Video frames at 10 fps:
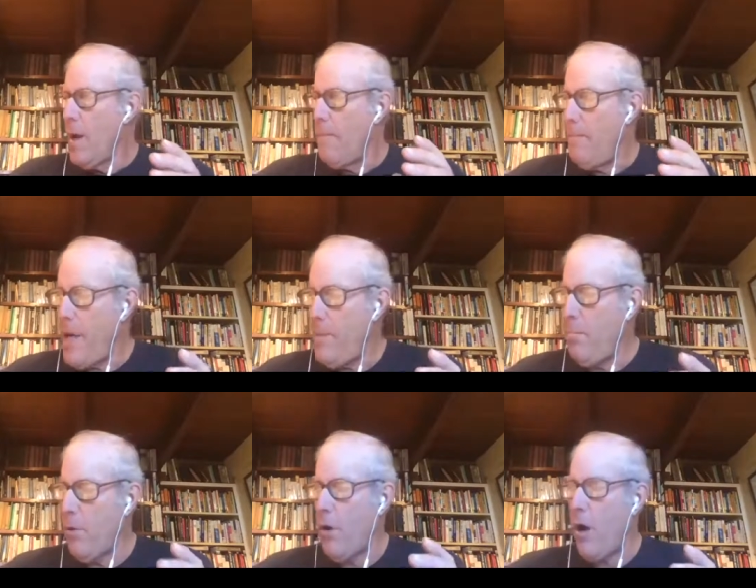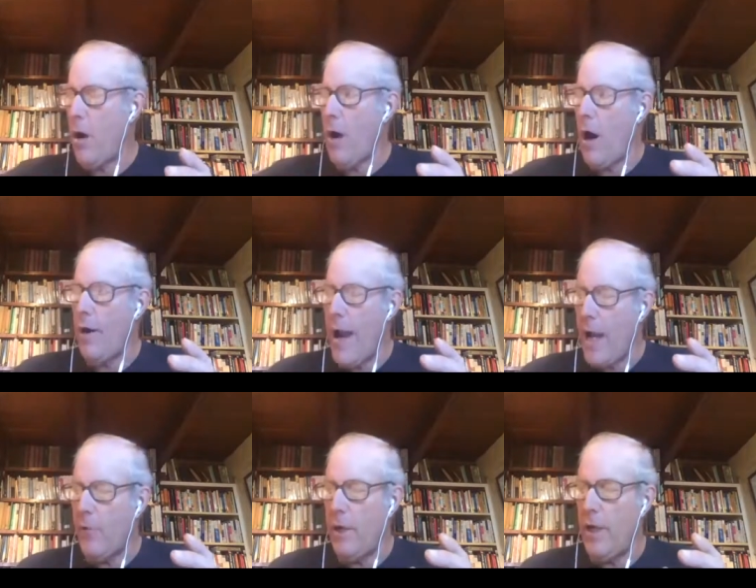people are our
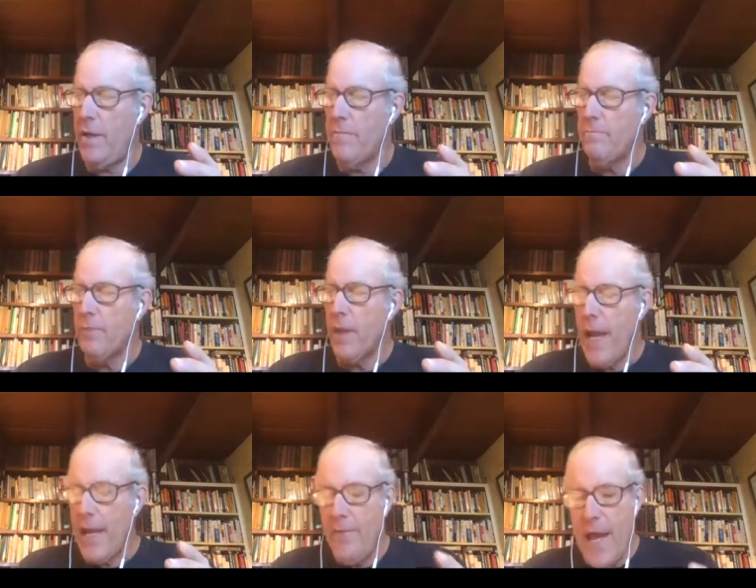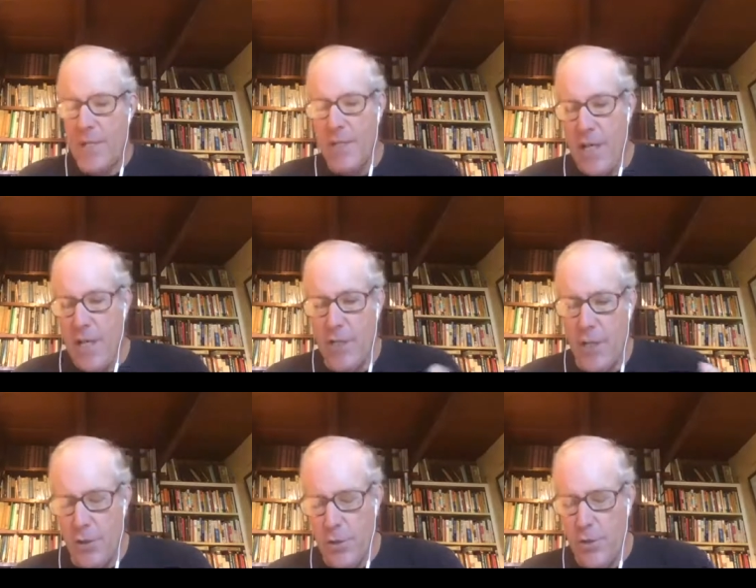equity and that's
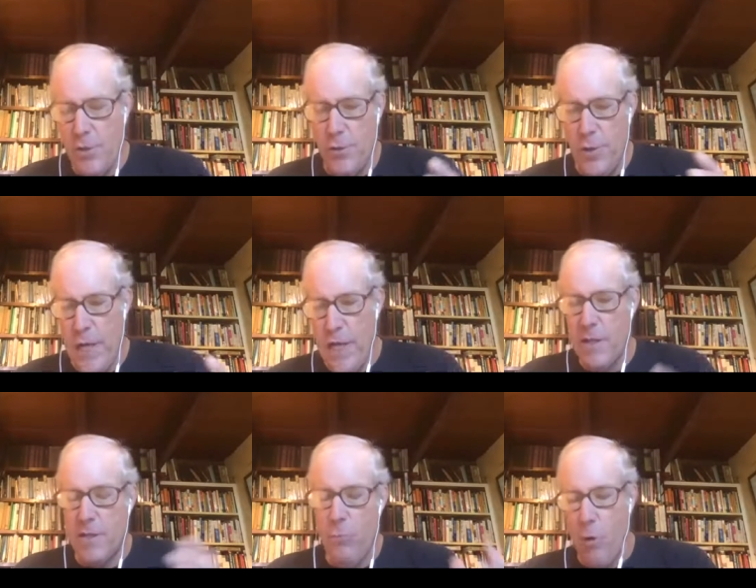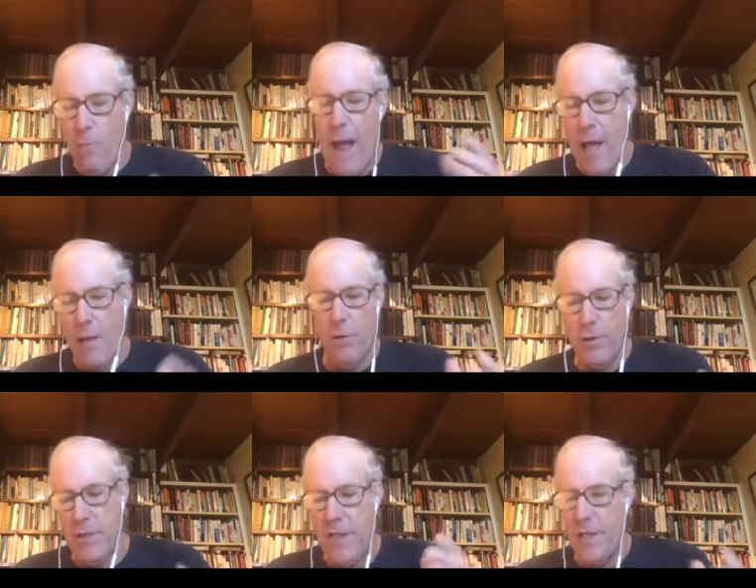easier to it's, it's more
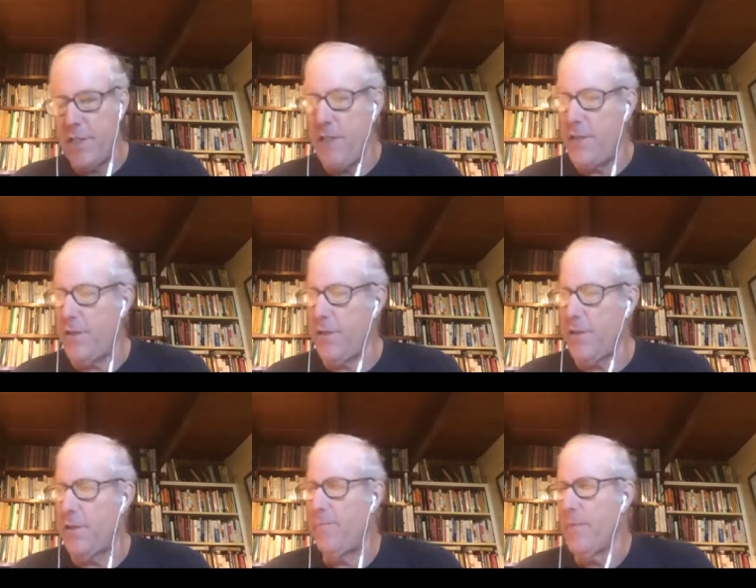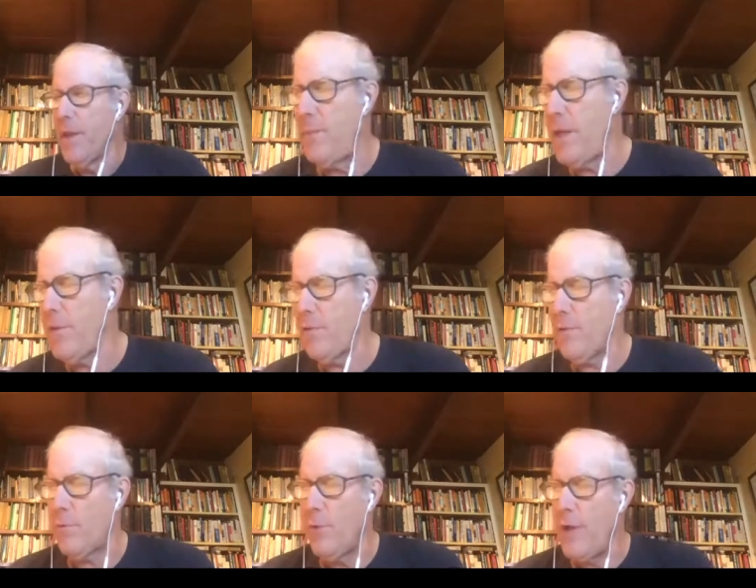malleable you know, it's easier to
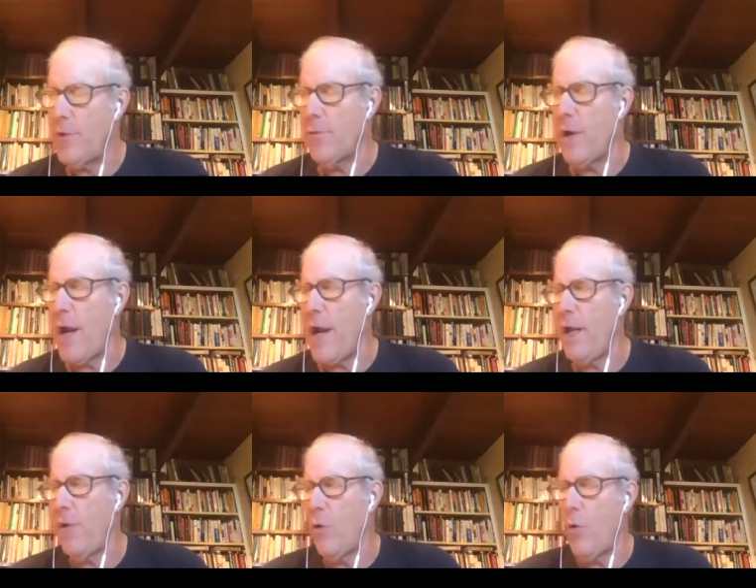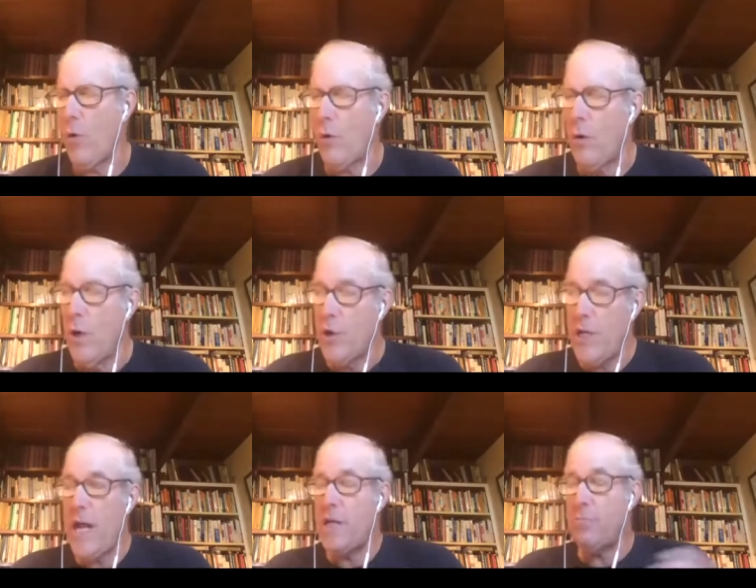to either retrain
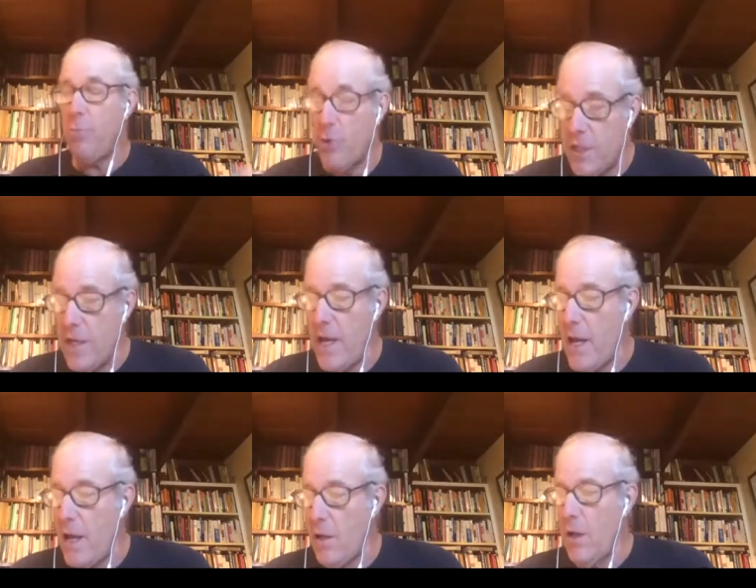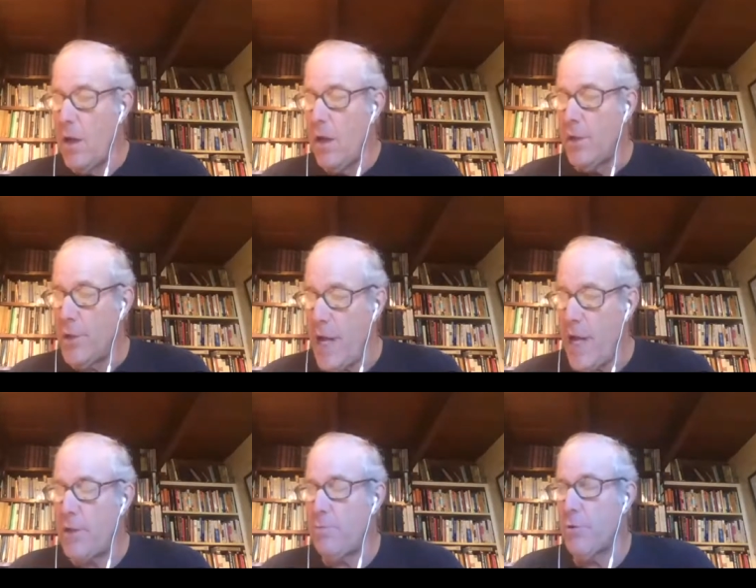or change personnel
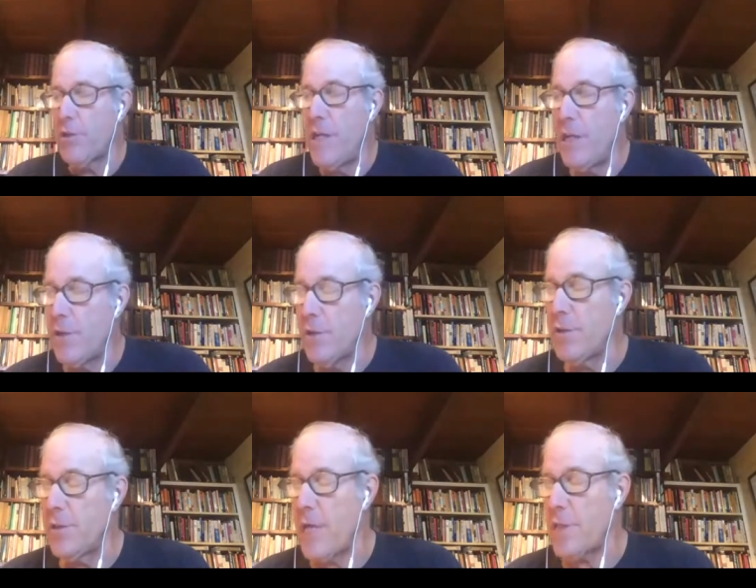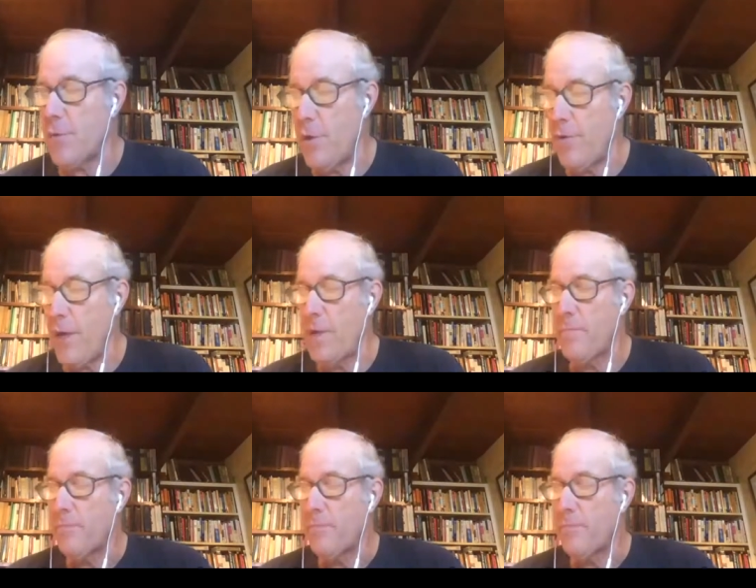change procedures that sort of thing